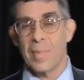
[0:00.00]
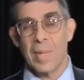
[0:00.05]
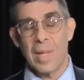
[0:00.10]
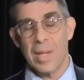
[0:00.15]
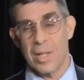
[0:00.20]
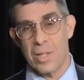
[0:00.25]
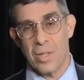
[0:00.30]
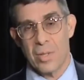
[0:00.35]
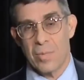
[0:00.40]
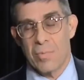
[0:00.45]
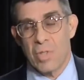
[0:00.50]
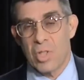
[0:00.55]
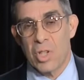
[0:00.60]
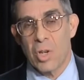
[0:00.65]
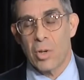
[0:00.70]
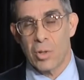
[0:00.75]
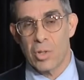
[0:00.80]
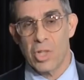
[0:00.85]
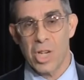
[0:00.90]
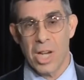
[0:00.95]
has
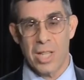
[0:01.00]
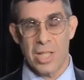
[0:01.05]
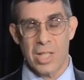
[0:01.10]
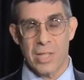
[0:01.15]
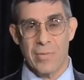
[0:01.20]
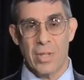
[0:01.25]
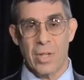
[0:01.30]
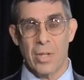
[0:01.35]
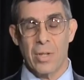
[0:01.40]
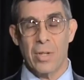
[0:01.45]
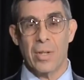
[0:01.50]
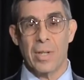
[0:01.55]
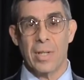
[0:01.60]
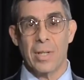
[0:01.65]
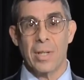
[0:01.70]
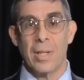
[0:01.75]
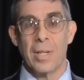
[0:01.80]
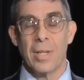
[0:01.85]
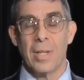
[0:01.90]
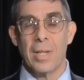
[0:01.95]
zero chance of
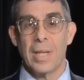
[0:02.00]
occurring,